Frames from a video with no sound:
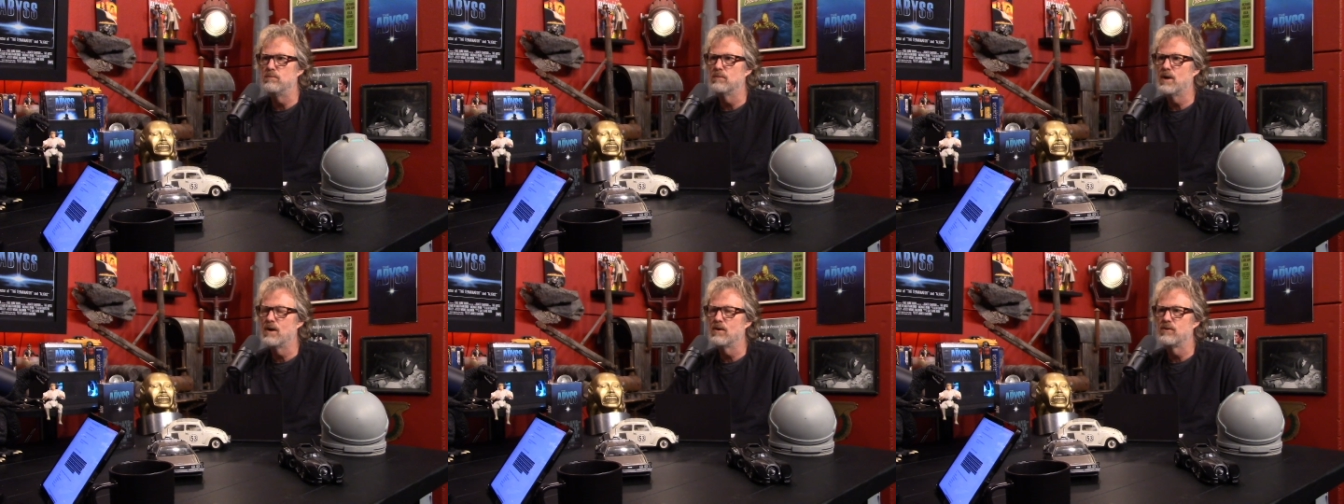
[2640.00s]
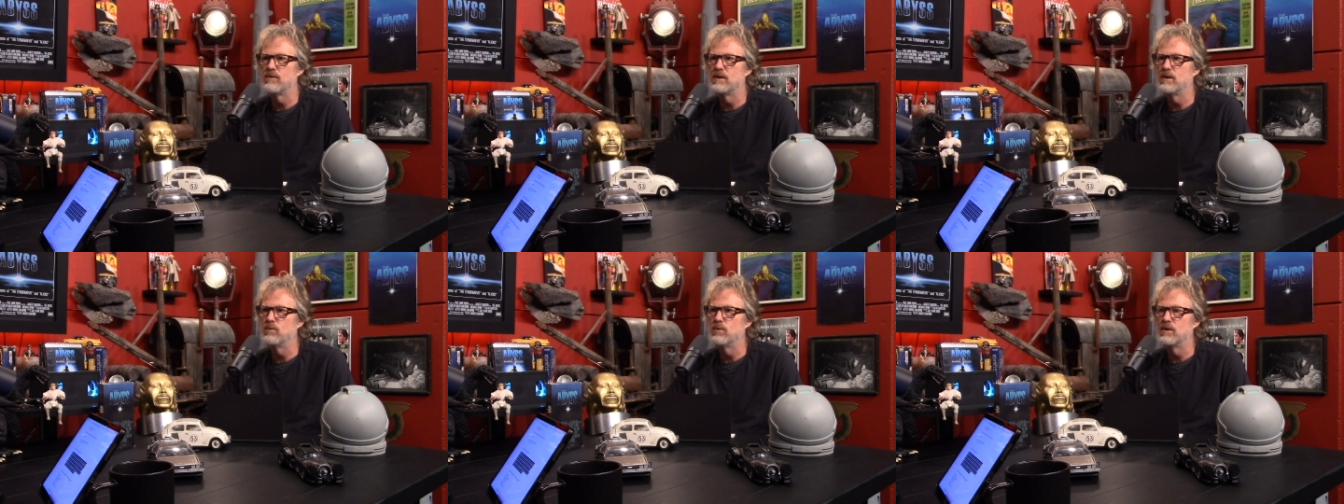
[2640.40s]
models
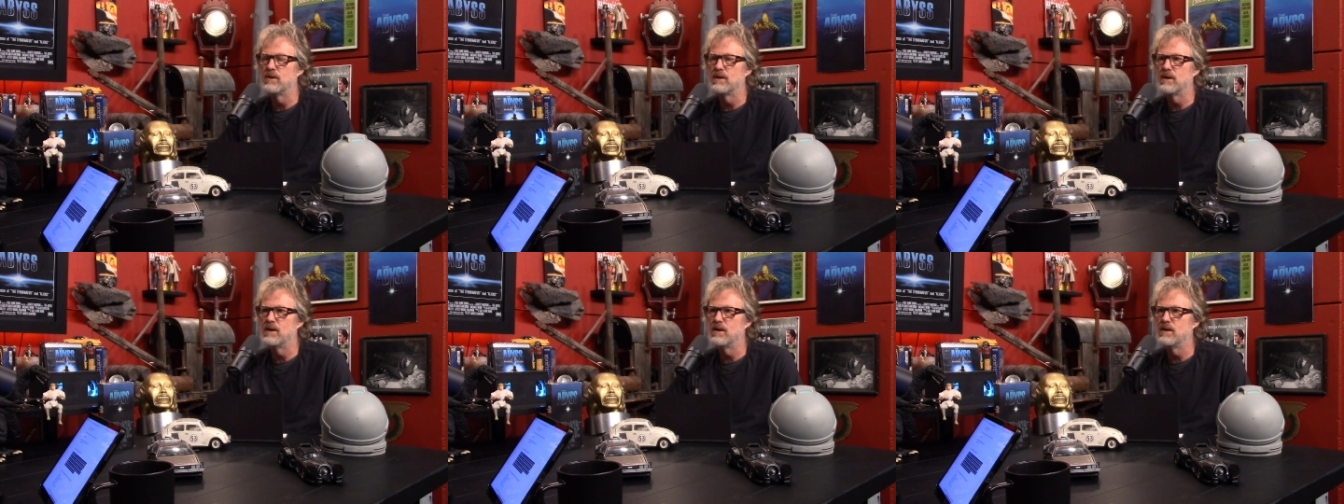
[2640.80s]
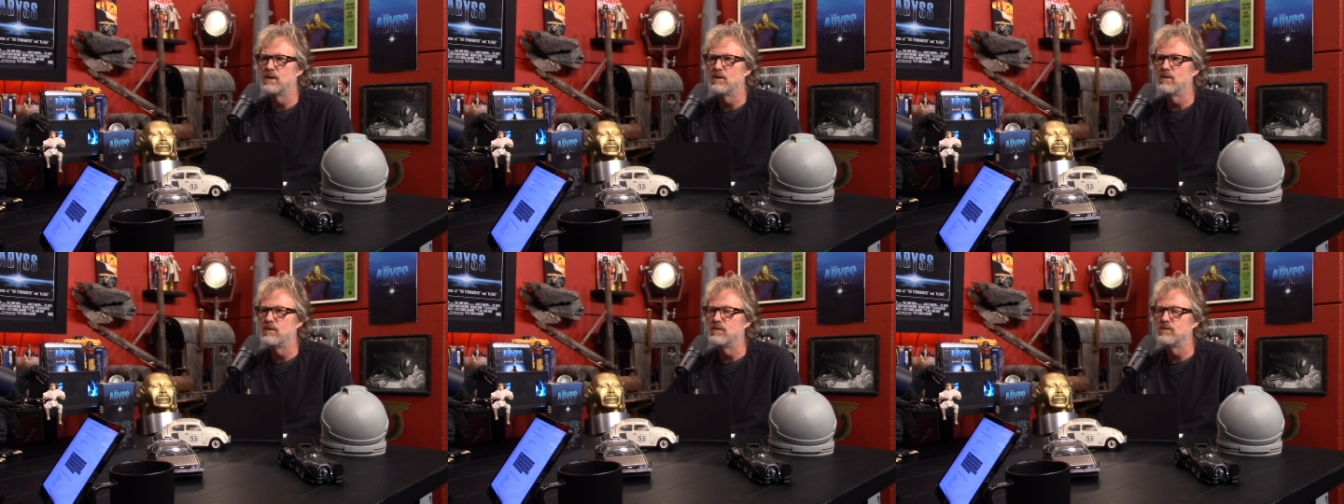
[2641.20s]
that I worked on and
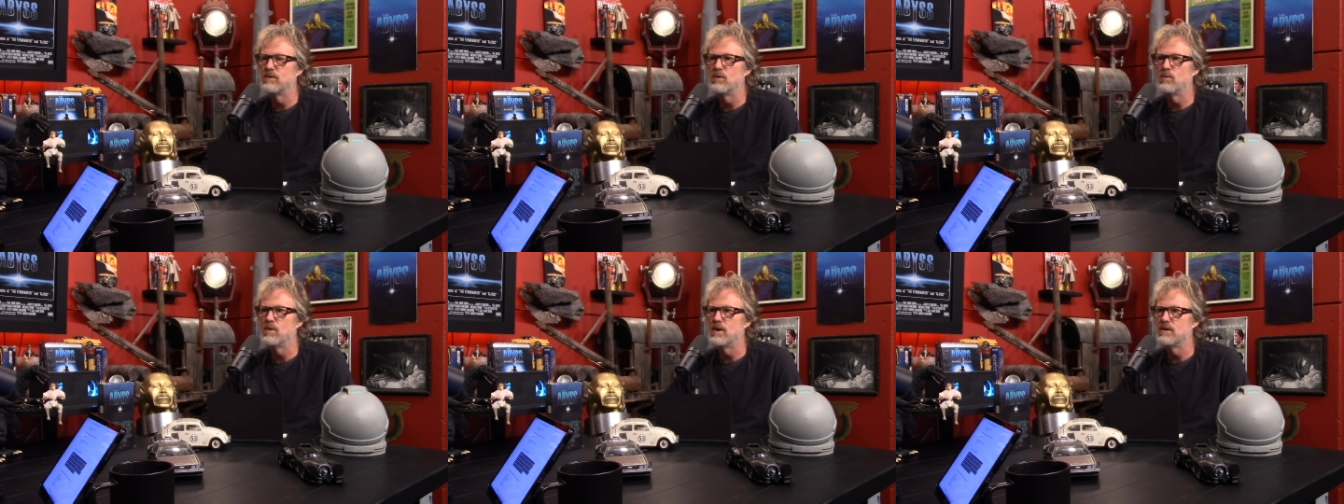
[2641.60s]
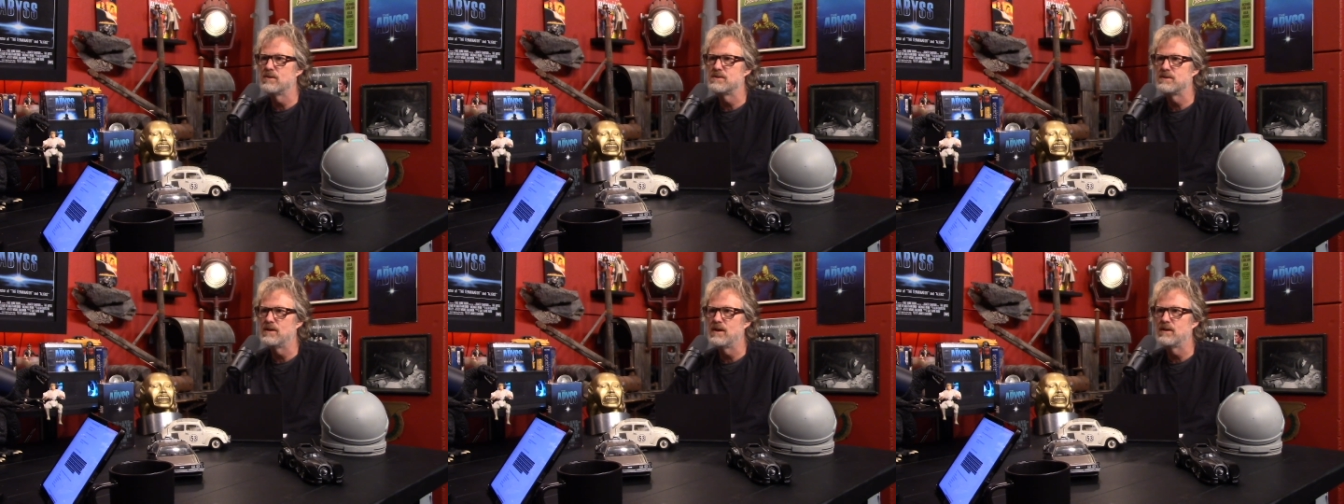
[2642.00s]
all these underwater
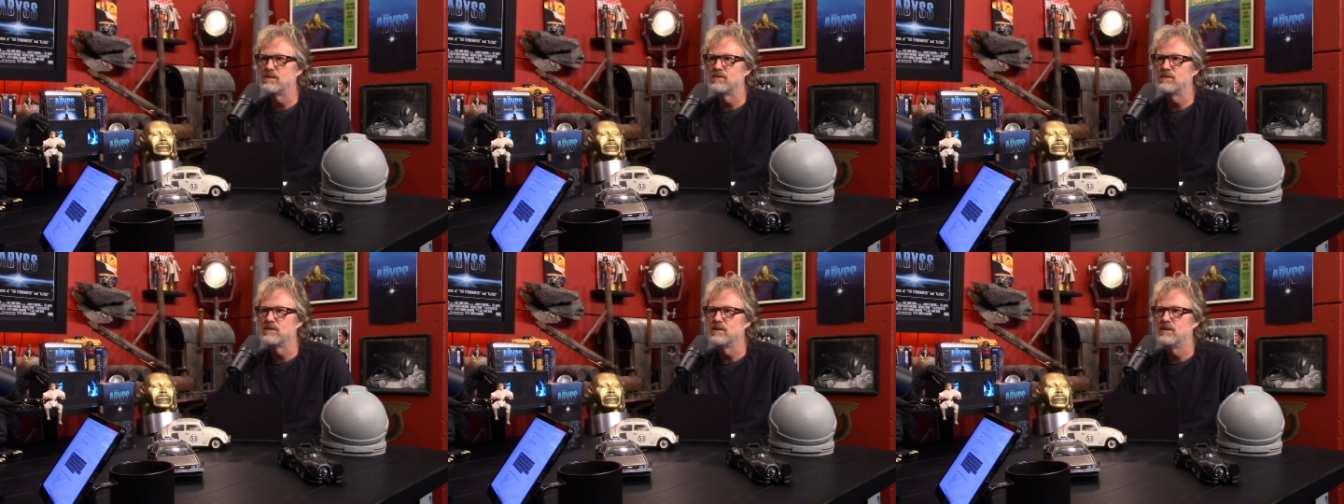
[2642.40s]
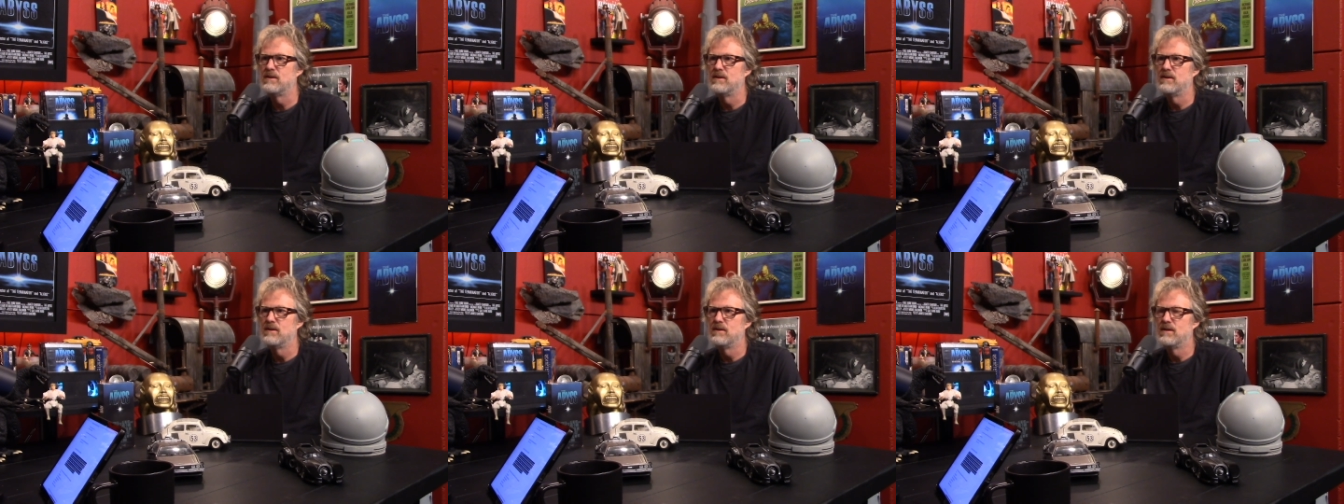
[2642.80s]
sets.
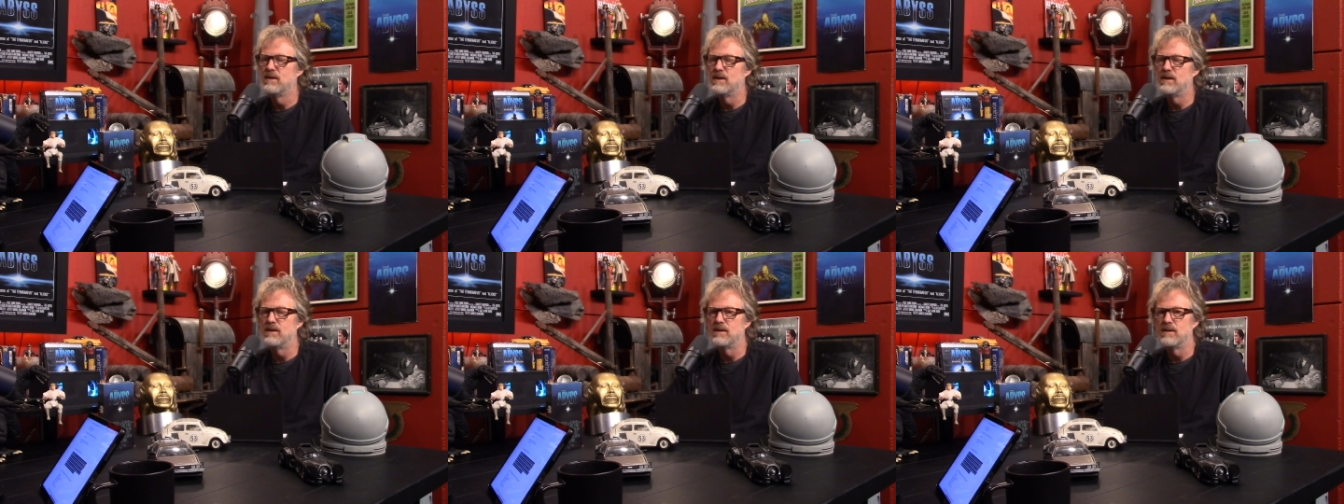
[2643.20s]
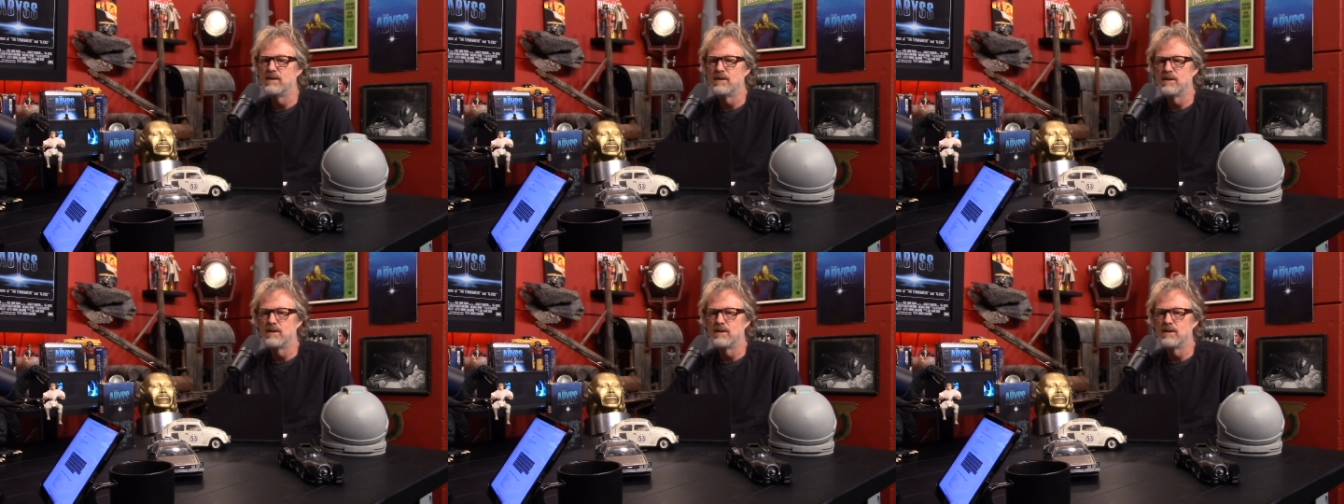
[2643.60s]
And,